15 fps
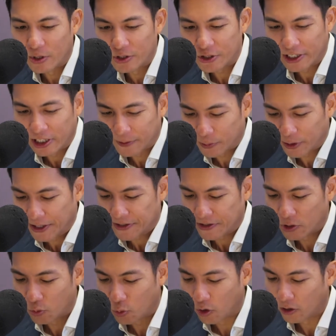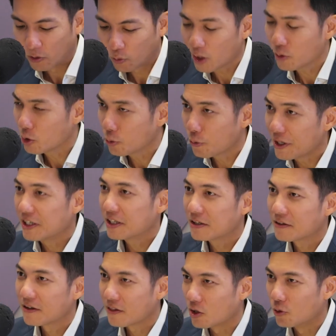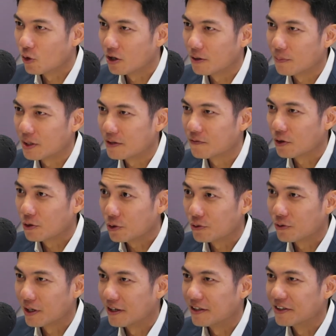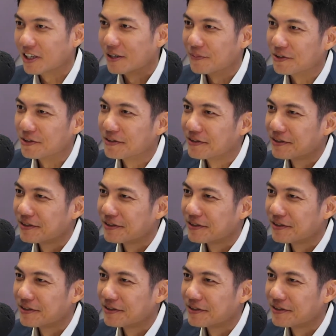Emerging Enterprise Award. What will winning the award mean for you and the company?